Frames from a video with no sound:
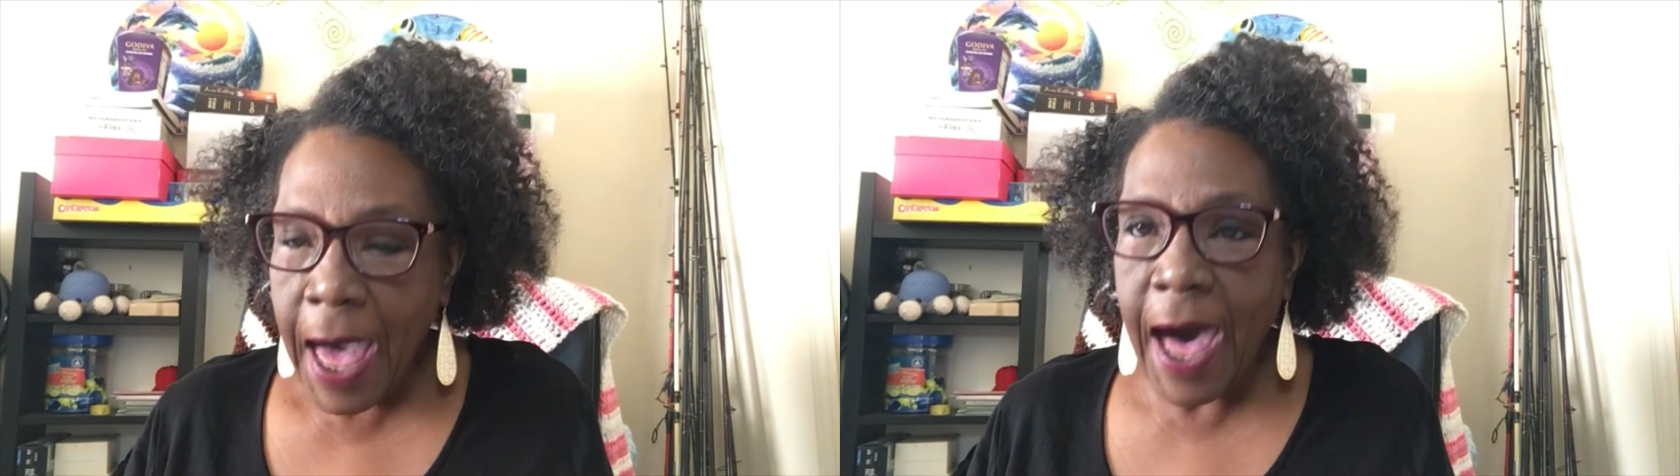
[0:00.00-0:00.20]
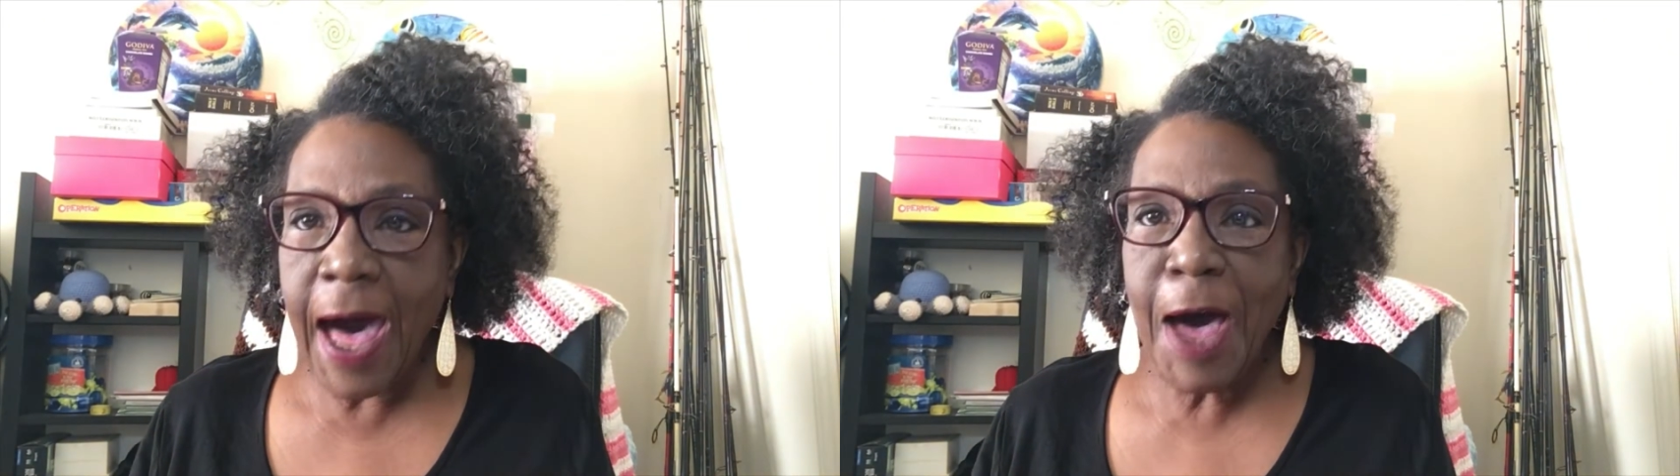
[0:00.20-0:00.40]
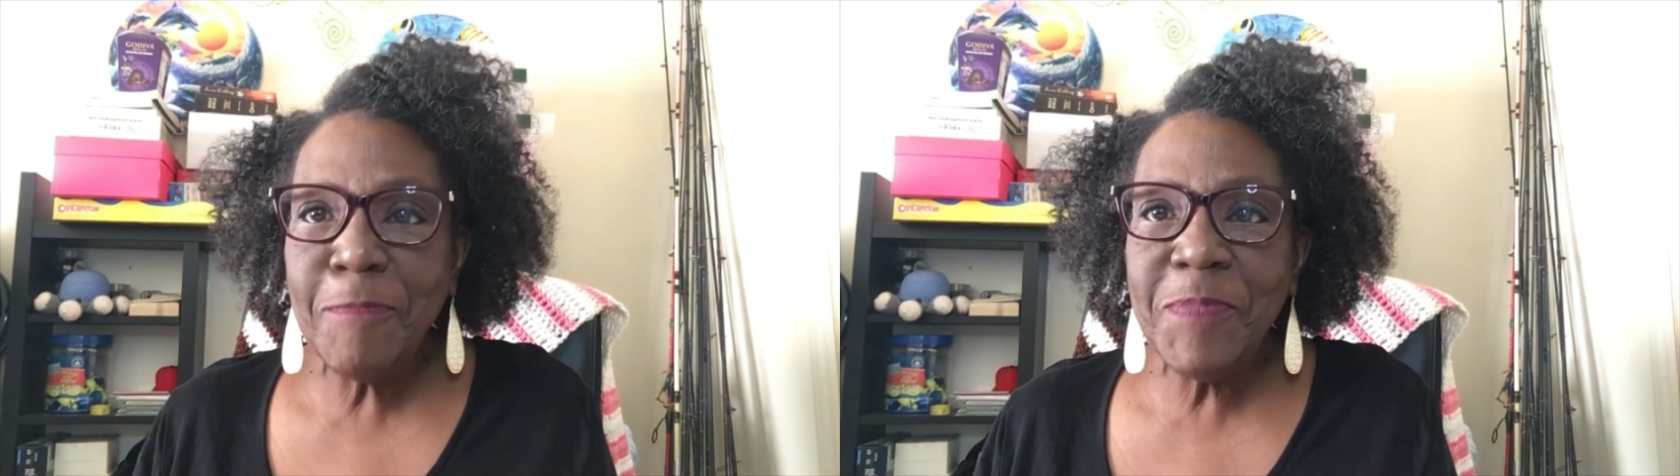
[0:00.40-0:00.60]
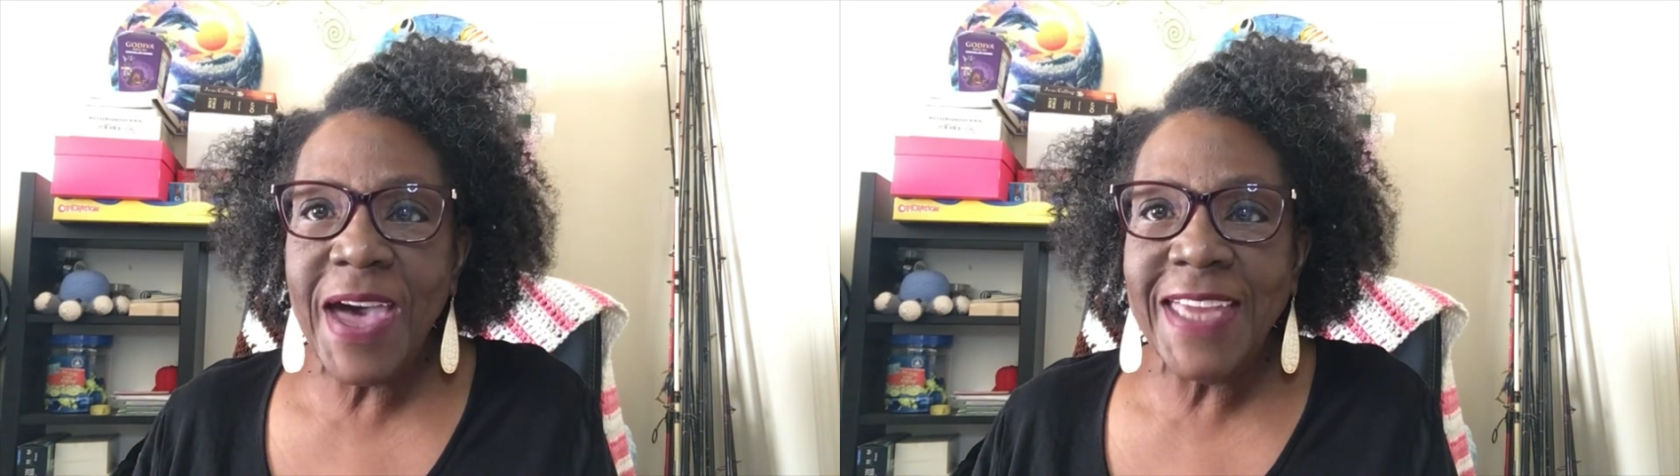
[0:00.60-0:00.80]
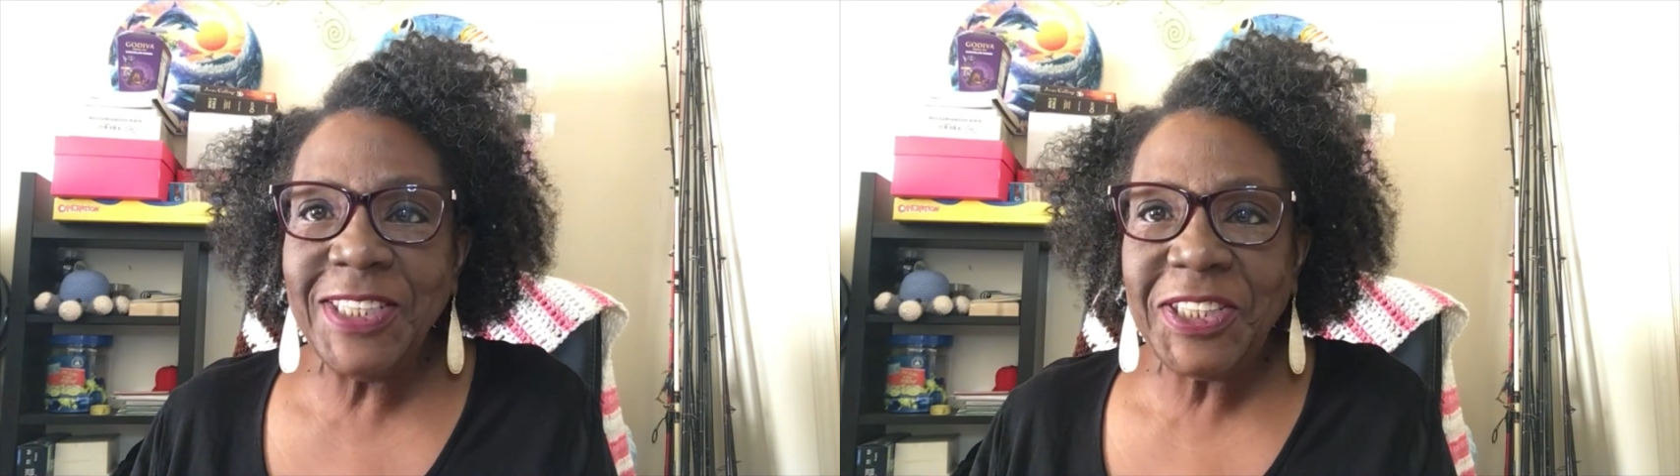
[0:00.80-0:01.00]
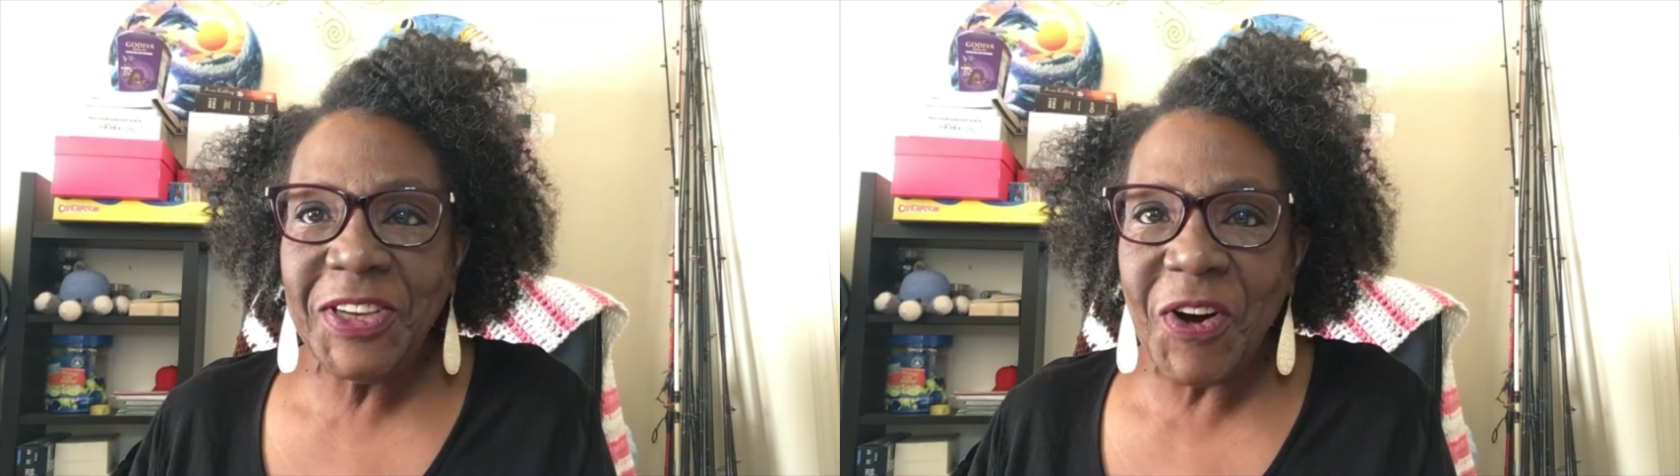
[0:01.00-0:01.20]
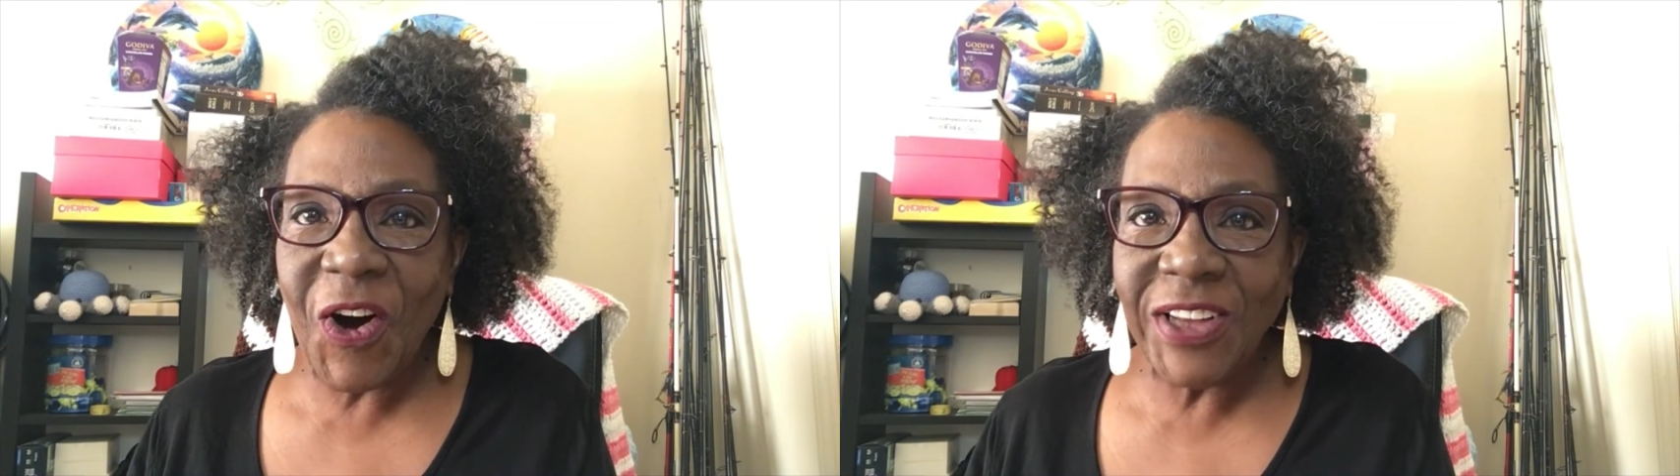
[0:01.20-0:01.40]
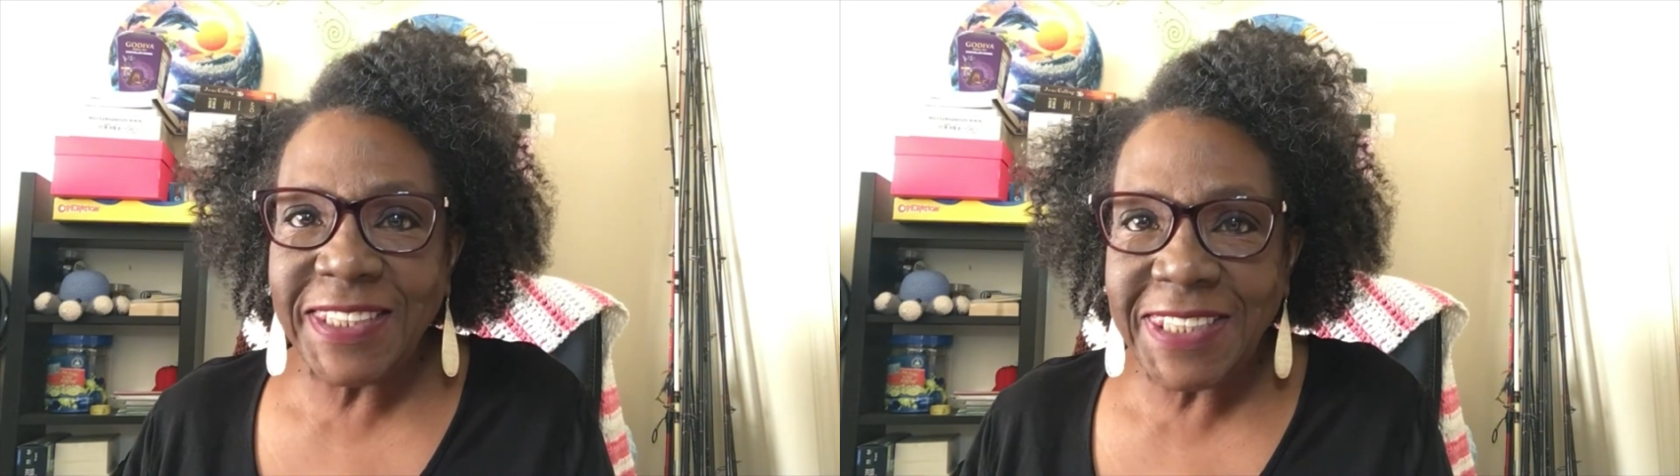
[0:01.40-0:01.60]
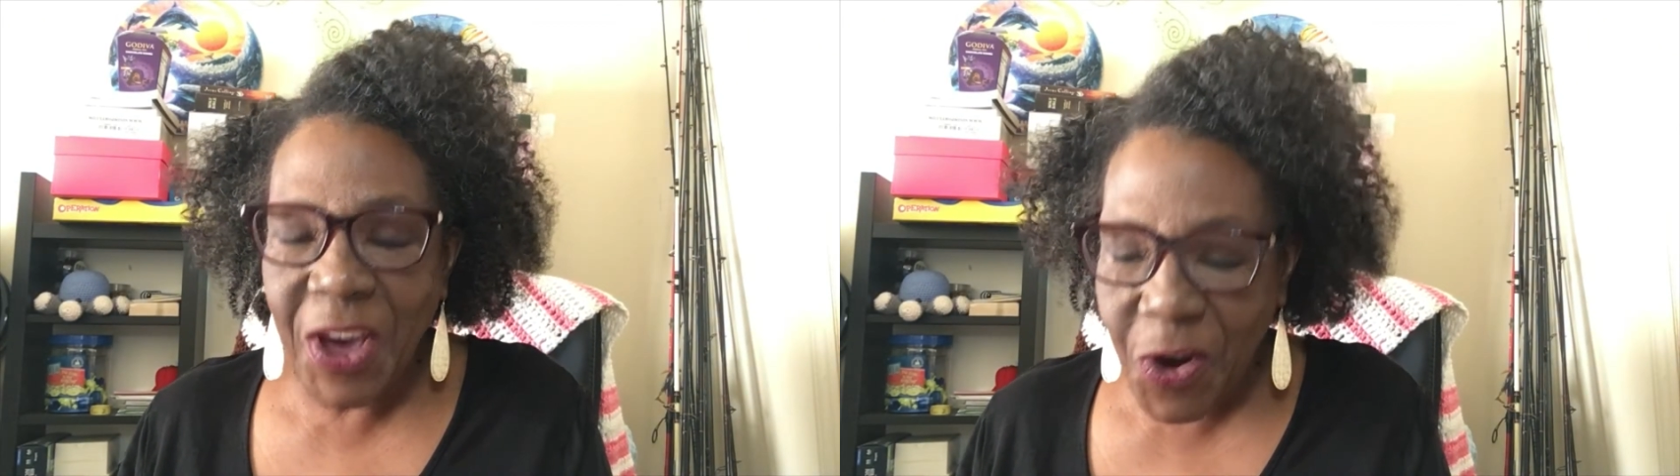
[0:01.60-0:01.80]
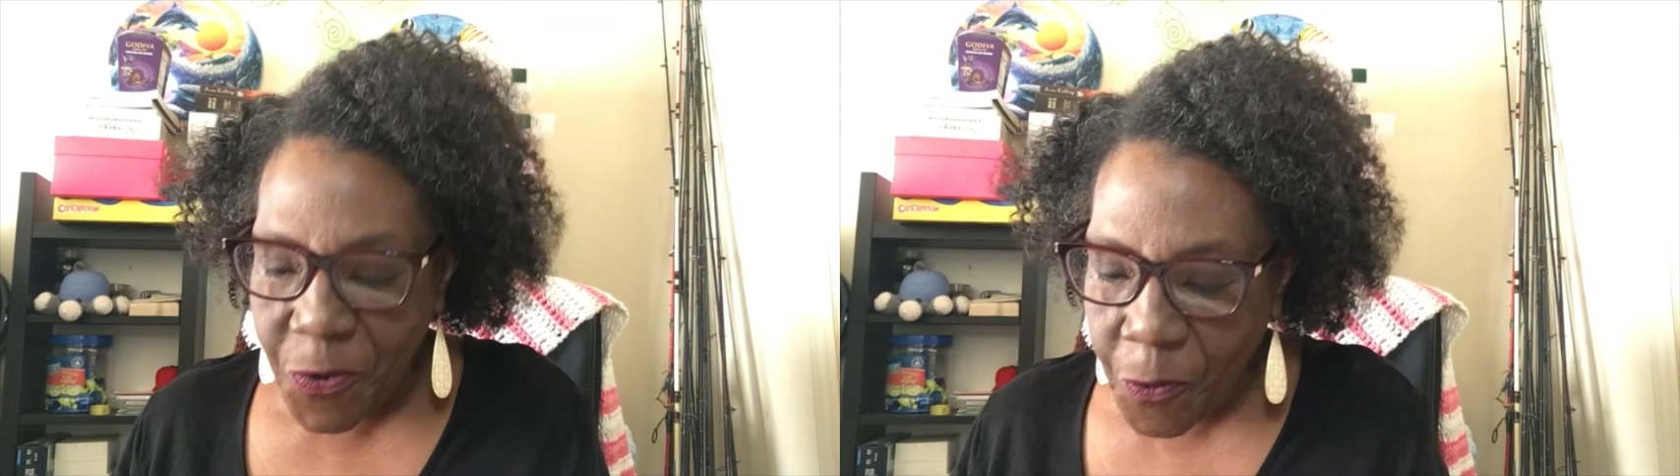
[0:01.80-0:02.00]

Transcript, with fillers: Um, and she also